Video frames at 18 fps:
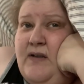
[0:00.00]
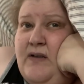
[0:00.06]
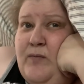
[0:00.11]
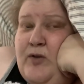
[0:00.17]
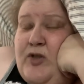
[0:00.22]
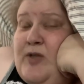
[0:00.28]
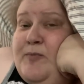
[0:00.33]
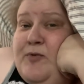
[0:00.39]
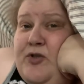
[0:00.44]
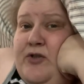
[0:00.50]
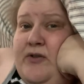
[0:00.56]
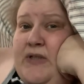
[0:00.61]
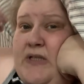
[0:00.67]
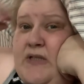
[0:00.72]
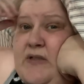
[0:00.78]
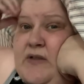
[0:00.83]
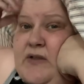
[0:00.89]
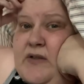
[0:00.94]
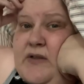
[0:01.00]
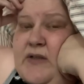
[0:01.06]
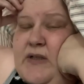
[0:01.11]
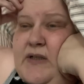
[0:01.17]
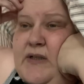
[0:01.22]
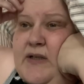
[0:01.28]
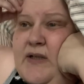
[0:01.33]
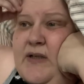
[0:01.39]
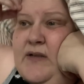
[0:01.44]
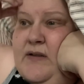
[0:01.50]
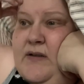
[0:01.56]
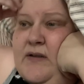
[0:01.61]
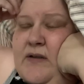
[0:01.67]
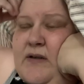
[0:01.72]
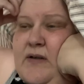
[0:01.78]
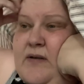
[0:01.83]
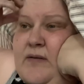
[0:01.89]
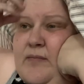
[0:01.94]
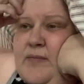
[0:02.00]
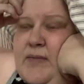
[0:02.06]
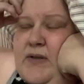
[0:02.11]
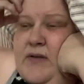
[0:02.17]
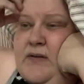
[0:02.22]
which i'm sure isn't good um,